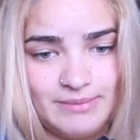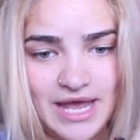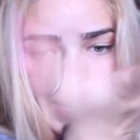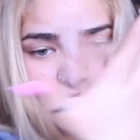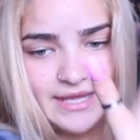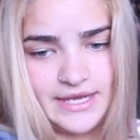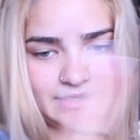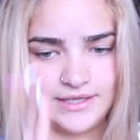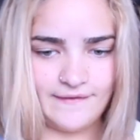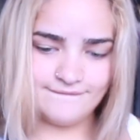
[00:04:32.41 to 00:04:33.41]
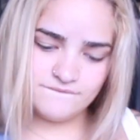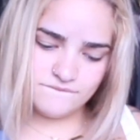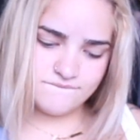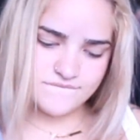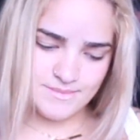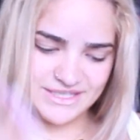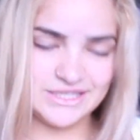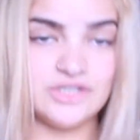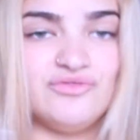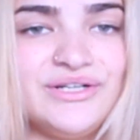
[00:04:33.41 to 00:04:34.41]
your body like that. They make
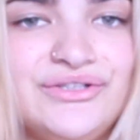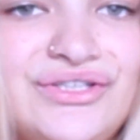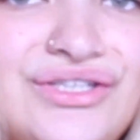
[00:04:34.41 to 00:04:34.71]
you look real